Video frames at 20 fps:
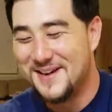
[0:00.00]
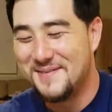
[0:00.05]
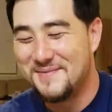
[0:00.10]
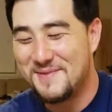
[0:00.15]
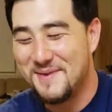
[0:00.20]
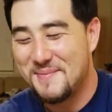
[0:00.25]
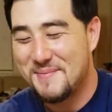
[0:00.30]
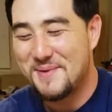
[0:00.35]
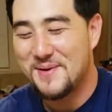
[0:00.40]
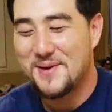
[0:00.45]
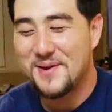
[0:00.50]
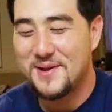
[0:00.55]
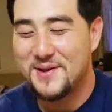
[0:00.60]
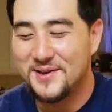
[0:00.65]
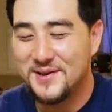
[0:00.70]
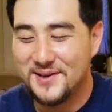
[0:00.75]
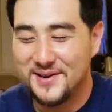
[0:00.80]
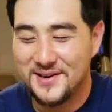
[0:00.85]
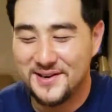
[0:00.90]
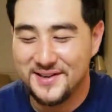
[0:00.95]
We put all
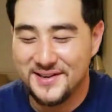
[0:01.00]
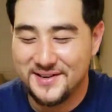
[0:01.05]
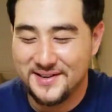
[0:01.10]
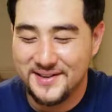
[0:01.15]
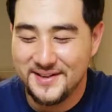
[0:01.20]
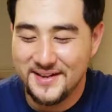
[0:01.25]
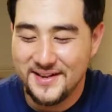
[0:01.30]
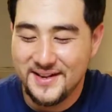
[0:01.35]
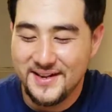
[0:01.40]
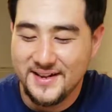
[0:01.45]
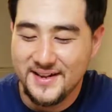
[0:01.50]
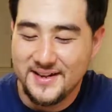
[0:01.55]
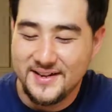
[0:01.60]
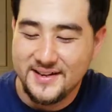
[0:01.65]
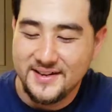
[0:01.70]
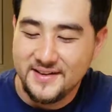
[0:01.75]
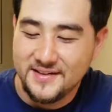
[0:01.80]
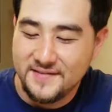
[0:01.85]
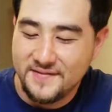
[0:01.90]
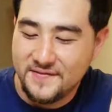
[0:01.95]
our uh,
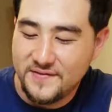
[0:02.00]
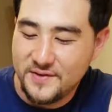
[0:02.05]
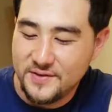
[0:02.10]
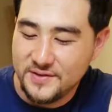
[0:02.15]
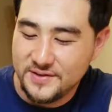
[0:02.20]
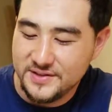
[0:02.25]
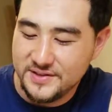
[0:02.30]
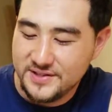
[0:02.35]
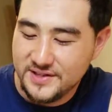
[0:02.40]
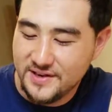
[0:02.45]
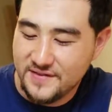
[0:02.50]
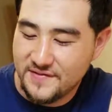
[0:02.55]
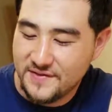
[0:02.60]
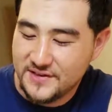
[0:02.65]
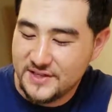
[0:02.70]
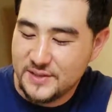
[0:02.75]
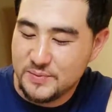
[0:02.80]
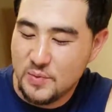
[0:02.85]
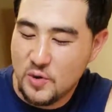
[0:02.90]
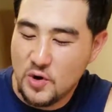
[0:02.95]
food and stuff in the
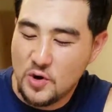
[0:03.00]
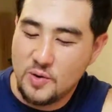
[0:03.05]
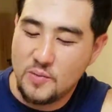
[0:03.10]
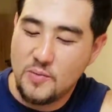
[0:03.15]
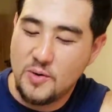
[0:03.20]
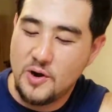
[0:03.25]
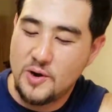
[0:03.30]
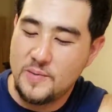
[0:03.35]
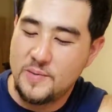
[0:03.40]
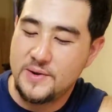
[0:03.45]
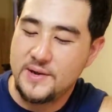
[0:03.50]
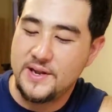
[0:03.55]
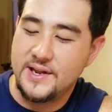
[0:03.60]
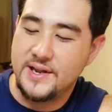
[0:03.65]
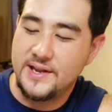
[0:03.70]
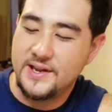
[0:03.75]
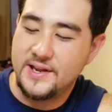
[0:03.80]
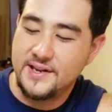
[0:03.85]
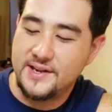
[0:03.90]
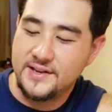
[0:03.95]
small compartment,
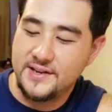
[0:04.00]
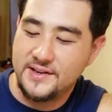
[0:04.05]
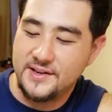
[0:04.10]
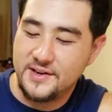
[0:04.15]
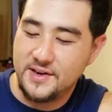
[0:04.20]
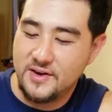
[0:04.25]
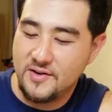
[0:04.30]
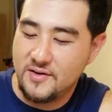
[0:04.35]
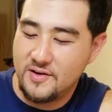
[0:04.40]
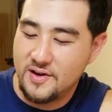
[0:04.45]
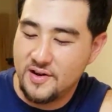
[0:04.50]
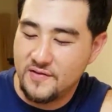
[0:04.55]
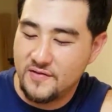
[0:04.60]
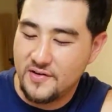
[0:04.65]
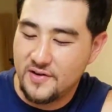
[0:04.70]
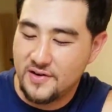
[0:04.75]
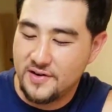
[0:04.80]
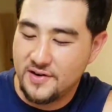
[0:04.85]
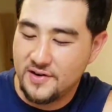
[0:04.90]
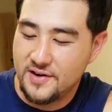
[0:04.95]
and you know, all of
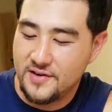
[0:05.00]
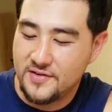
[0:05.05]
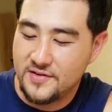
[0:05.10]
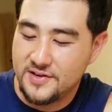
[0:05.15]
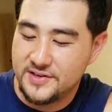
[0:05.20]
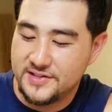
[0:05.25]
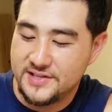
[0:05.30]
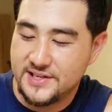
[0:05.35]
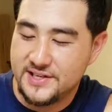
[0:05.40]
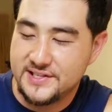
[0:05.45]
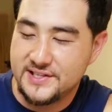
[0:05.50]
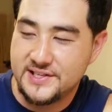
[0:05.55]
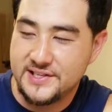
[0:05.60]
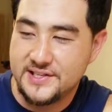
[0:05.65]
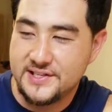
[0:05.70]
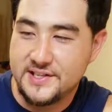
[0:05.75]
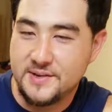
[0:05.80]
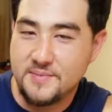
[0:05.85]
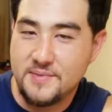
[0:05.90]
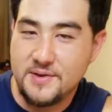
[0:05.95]
our other necessities
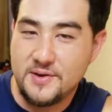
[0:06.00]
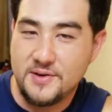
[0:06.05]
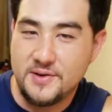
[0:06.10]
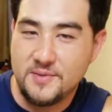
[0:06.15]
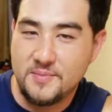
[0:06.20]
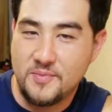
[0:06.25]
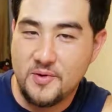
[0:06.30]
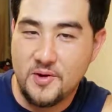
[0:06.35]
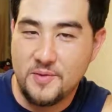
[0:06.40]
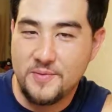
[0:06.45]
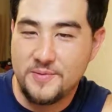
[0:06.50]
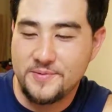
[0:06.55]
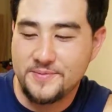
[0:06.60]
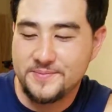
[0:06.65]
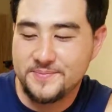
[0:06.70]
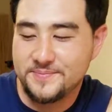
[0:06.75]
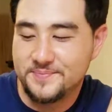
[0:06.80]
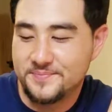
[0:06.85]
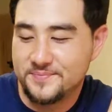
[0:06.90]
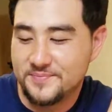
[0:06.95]
in the bigger compartment.
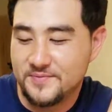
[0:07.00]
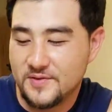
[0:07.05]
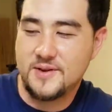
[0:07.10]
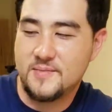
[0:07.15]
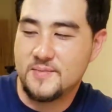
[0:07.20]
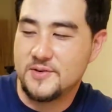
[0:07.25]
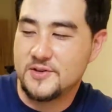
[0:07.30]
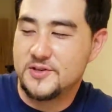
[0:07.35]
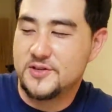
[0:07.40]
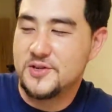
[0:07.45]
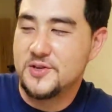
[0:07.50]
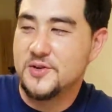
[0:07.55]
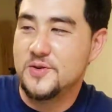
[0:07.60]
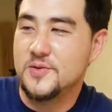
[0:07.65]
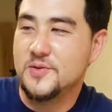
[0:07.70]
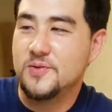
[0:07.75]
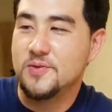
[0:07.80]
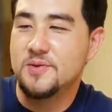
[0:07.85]
Number two,